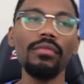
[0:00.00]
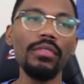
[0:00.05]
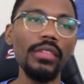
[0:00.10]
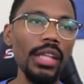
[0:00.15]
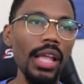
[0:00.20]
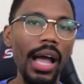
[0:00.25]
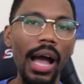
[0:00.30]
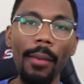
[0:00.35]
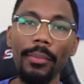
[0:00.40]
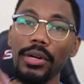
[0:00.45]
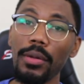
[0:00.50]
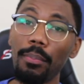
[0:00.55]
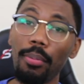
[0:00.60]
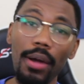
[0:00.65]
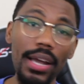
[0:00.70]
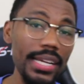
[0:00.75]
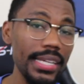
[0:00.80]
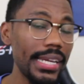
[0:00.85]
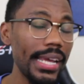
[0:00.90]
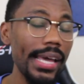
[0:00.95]
I'm going to
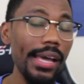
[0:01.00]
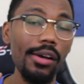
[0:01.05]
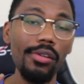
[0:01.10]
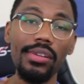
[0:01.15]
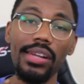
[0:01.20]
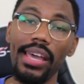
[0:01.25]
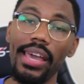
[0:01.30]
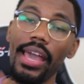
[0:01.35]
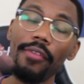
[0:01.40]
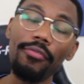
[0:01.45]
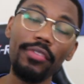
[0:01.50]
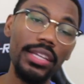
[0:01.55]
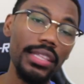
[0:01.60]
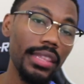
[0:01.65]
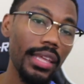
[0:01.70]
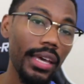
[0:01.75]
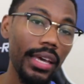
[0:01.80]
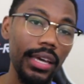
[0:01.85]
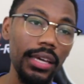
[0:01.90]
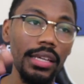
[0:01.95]
break down
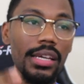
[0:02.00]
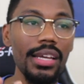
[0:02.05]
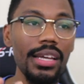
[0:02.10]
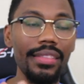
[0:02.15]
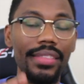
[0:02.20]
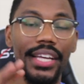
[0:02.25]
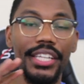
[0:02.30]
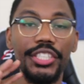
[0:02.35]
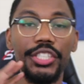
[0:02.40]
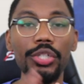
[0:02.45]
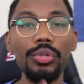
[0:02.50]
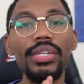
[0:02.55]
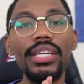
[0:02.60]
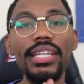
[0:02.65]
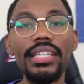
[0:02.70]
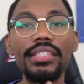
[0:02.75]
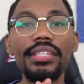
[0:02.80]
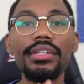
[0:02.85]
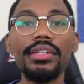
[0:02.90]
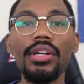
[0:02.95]
everything that you
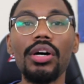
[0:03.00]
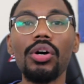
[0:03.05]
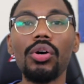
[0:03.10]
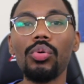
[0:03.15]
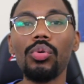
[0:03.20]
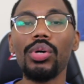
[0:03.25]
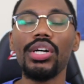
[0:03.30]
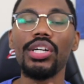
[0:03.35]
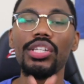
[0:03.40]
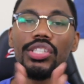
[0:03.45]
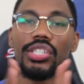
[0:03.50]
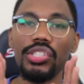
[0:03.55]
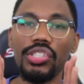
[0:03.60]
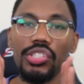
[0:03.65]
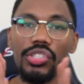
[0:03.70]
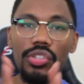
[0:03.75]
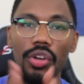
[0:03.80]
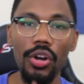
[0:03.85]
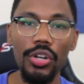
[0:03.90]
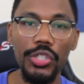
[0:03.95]
need to know to
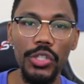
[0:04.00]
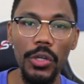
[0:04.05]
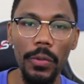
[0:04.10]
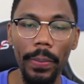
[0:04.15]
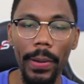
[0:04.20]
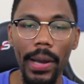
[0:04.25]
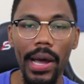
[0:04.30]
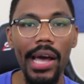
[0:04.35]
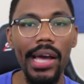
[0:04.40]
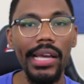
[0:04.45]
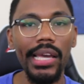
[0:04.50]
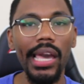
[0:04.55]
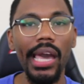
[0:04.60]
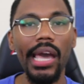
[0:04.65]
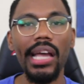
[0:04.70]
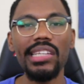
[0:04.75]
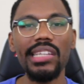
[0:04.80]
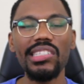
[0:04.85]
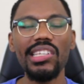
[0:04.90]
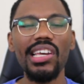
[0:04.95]
start your
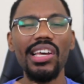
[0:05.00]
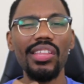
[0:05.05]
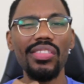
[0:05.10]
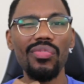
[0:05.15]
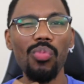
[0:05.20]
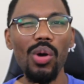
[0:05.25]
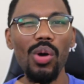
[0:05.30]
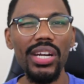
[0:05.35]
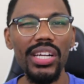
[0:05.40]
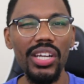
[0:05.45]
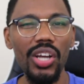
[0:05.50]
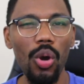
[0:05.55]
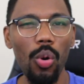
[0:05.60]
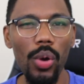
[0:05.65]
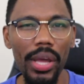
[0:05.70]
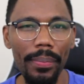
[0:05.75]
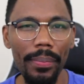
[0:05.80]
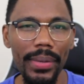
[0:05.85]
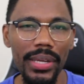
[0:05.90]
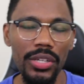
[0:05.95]
podcast. What
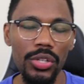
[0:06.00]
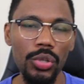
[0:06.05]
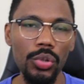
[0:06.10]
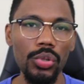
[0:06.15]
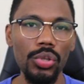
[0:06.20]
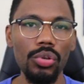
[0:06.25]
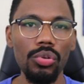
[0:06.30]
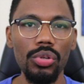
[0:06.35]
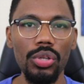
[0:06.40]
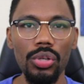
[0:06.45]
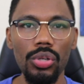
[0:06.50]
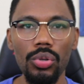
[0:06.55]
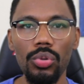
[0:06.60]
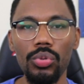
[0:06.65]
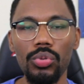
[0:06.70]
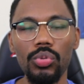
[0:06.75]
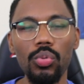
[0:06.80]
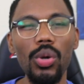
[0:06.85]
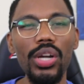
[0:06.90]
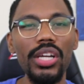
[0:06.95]
equipment do you
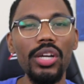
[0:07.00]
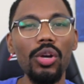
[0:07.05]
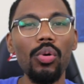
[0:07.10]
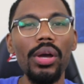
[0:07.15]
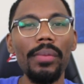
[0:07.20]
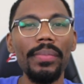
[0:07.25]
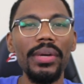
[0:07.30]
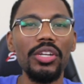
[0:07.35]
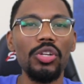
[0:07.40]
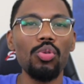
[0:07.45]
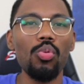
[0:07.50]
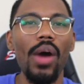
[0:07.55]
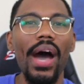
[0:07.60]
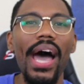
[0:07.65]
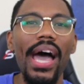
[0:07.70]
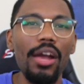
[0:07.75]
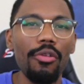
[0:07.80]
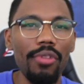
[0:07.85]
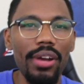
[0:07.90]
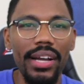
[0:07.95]
use? What equipment do
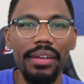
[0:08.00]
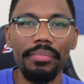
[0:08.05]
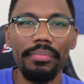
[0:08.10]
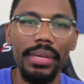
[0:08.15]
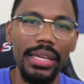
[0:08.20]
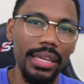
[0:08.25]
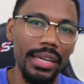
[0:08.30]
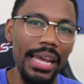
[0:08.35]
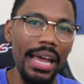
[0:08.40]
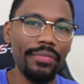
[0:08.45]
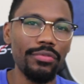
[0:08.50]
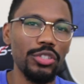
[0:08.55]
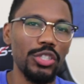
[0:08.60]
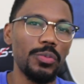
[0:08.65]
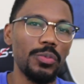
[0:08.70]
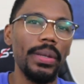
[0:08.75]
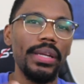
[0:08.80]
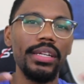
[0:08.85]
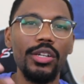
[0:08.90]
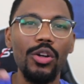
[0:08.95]
I recommend after
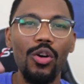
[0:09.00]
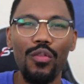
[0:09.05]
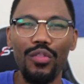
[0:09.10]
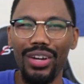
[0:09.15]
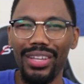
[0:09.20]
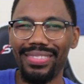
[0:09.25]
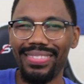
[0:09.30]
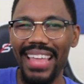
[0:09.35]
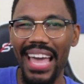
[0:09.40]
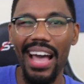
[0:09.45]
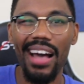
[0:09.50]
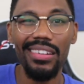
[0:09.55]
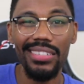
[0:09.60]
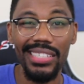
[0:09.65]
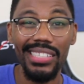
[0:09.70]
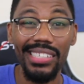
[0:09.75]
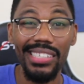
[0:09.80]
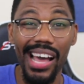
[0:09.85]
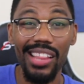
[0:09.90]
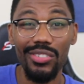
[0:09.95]
spending over one
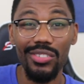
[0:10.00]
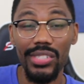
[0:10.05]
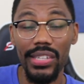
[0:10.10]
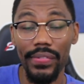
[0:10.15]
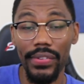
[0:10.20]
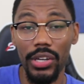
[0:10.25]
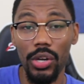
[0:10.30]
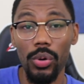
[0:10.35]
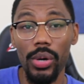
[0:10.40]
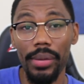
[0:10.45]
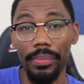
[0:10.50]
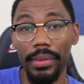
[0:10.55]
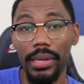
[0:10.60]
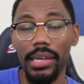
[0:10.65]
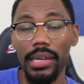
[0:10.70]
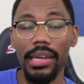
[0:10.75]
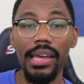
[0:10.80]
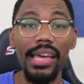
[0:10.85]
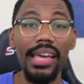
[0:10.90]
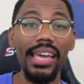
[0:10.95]
thousand dollars of
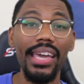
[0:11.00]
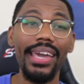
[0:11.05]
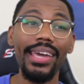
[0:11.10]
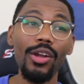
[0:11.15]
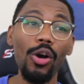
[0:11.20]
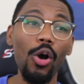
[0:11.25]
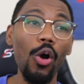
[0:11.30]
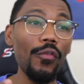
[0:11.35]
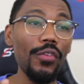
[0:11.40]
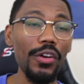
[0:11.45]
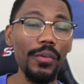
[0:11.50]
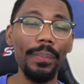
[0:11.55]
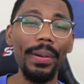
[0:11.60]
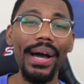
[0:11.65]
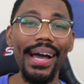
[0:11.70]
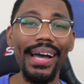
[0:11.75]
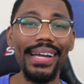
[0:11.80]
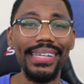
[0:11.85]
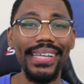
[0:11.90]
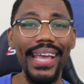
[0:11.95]
equipment and over
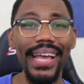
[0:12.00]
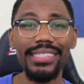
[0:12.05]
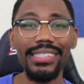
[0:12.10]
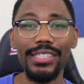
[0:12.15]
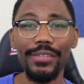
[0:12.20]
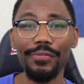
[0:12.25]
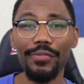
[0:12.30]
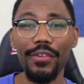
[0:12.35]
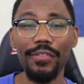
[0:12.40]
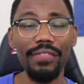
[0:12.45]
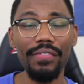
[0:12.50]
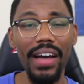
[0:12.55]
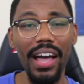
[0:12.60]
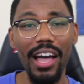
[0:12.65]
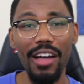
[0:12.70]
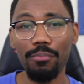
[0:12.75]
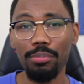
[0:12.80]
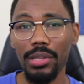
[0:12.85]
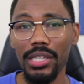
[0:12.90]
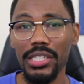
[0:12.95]
podcasting for
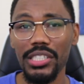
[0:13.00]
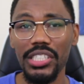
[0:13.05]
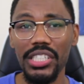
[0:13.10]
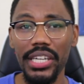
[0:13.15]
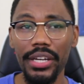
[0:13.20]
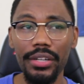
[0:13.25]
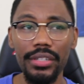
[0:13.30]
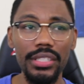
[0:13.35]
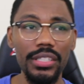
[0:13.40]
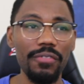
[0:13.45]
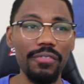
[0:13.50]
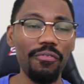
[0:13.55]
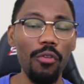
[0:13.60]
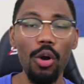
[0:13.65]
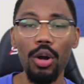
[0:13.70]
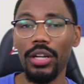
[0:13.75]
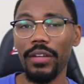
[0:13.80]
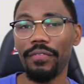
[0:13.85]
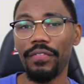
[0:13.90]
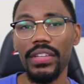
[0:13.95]
five plus years and four
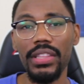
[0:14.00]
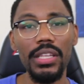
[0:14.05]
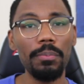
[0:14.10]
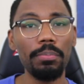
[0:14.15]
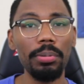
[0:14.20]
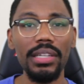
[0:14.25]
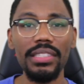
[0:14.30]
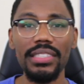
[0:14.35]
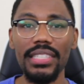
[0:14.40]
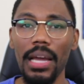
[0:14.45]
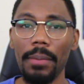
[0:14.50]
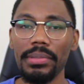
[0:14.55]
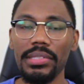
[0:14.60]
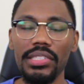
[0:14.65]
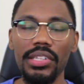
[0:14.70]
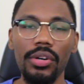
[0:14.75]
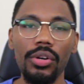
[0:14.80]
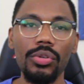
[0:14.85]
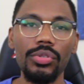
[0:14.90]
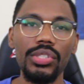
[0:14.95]
hundred fifty plus
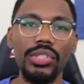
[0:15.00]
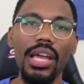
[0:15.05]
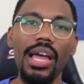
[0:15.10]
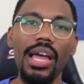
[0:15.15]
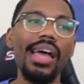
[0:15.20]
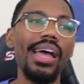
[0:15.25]
episodes?